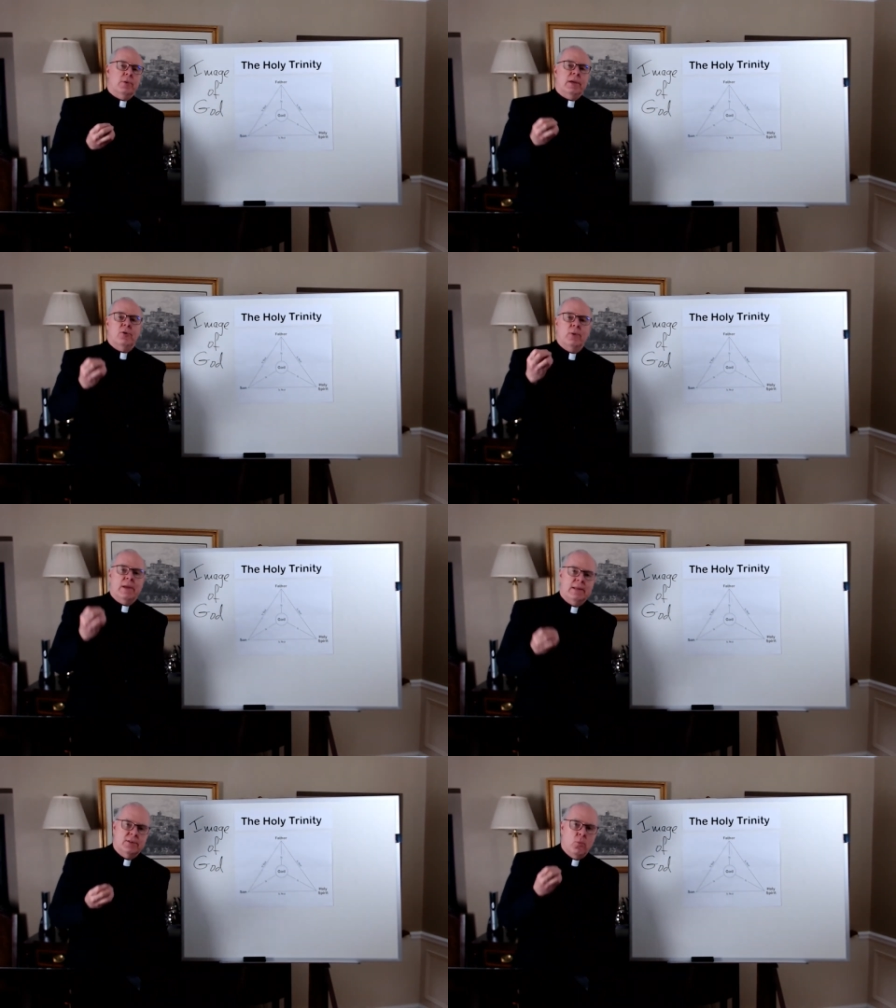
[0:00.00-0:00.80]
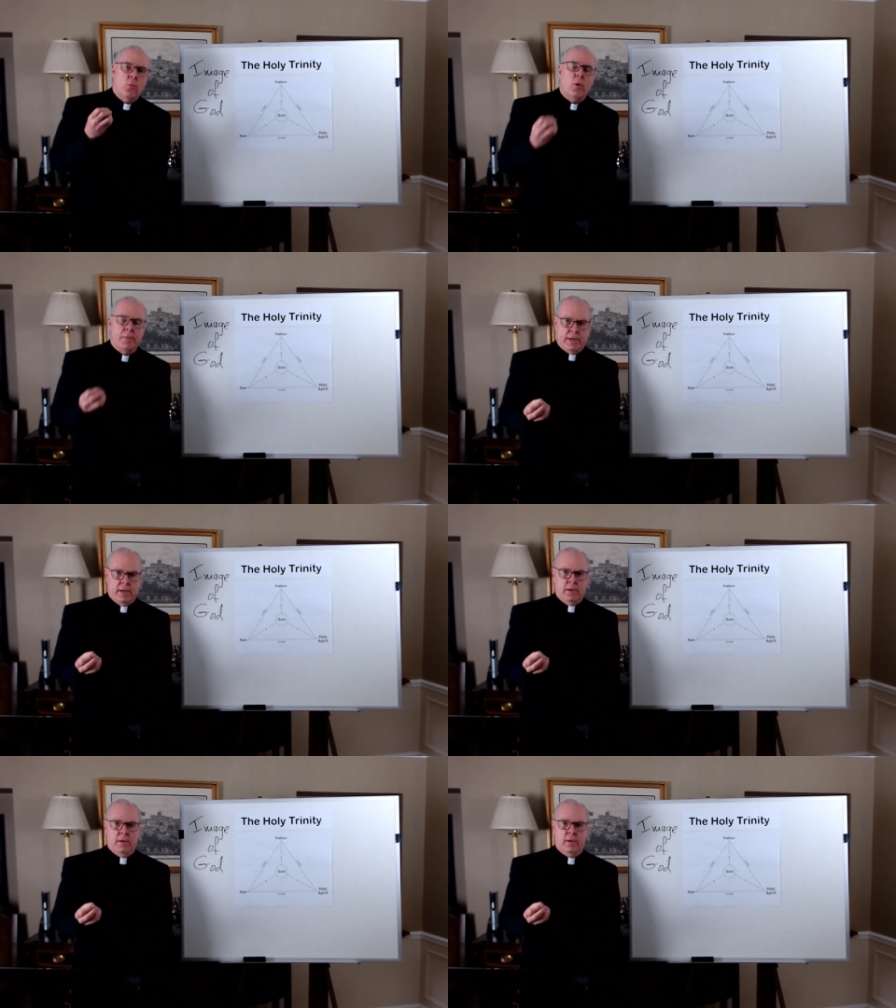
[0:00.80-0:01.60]
He creates a woman
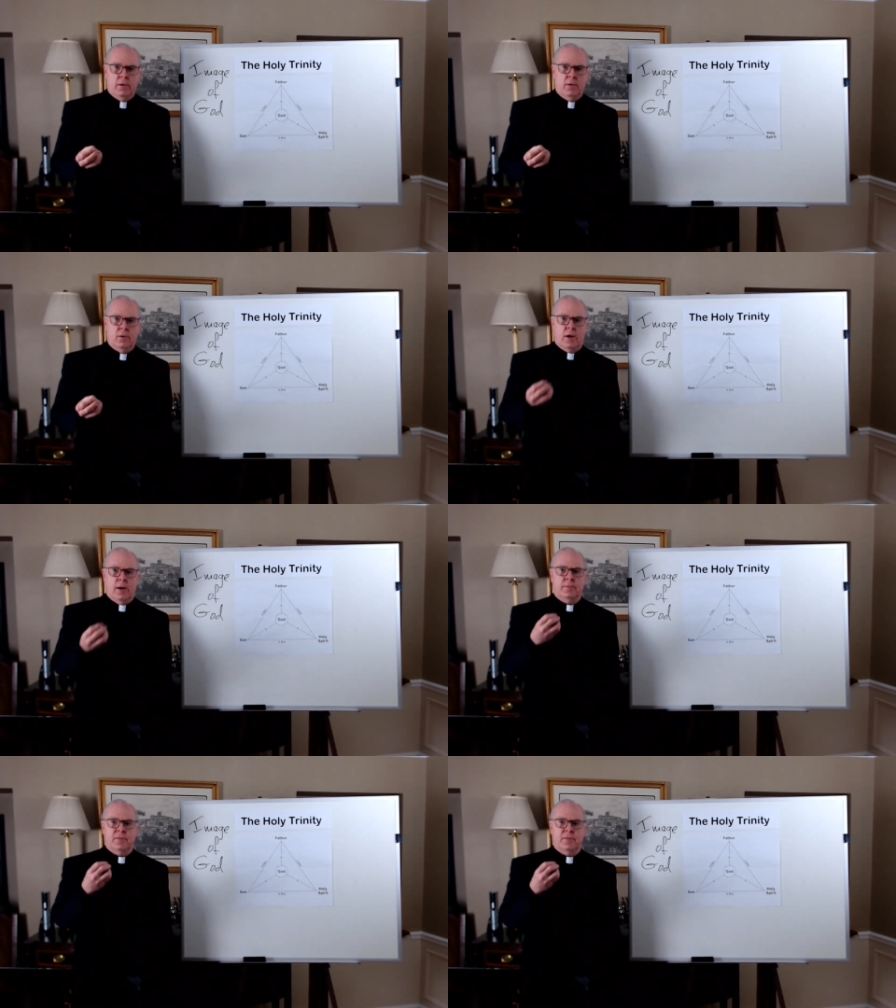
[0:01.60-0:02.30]
who comes